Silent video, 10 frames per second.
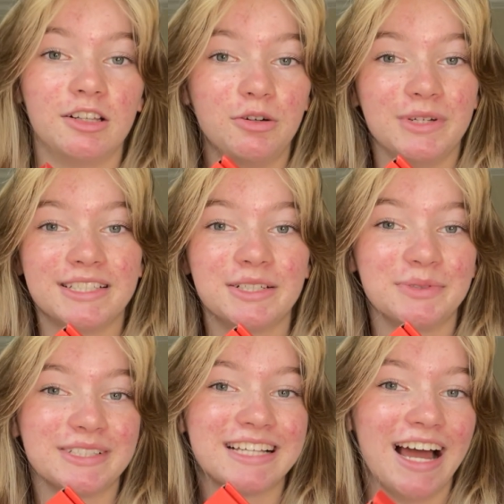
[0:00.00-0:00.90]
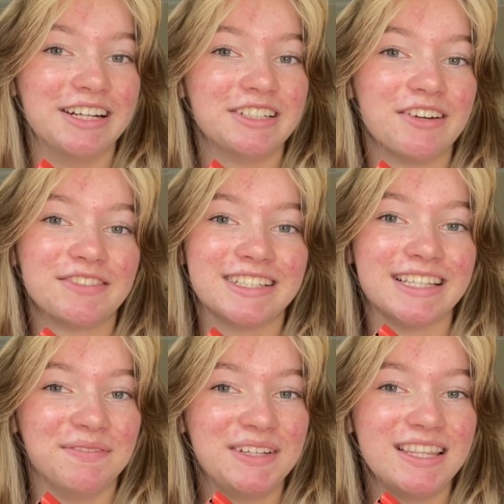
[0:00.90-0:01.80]
Luisa was kind enough to
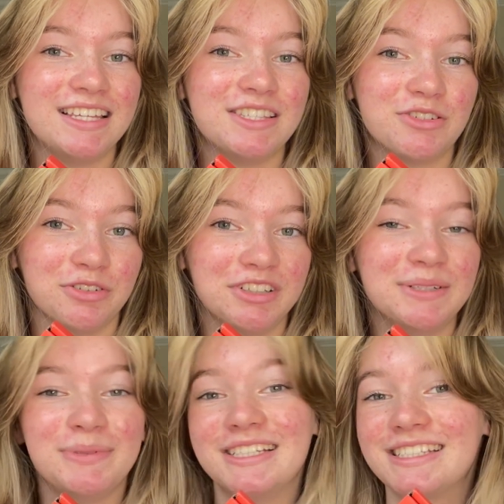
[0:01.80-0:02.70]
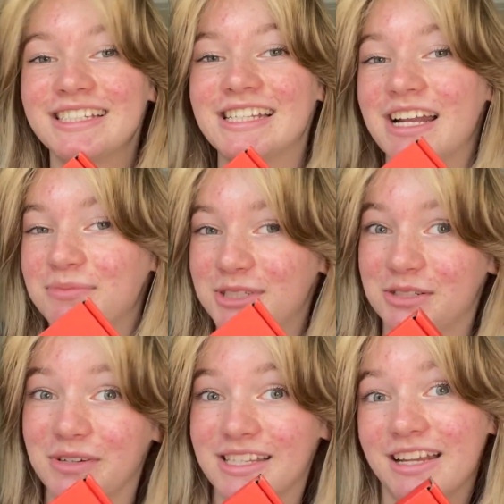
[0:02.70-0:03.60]
send me these jewelry pieces and I'm
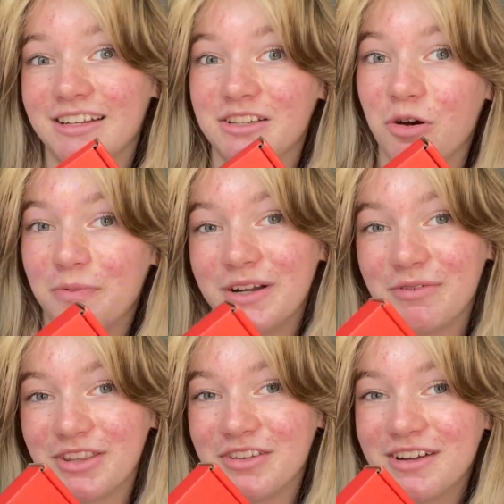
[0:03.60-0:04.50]
so excited to open it with you